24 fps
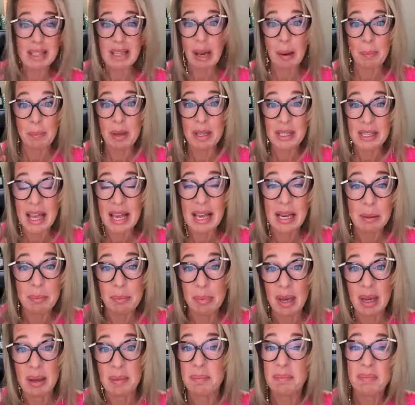as happy as they
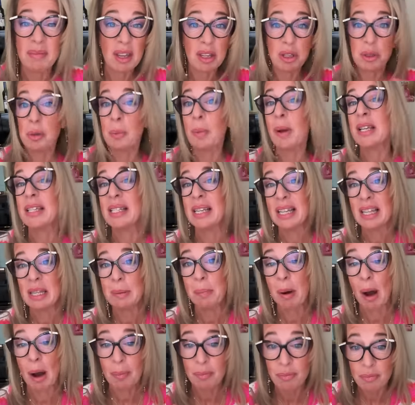can be. Those are basically
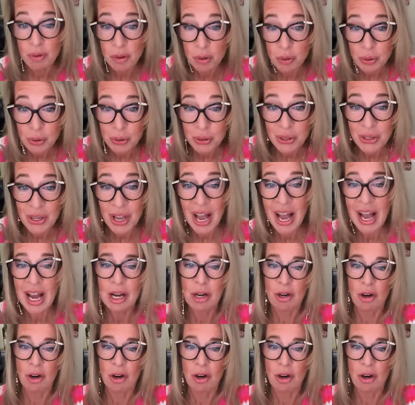the pub rules.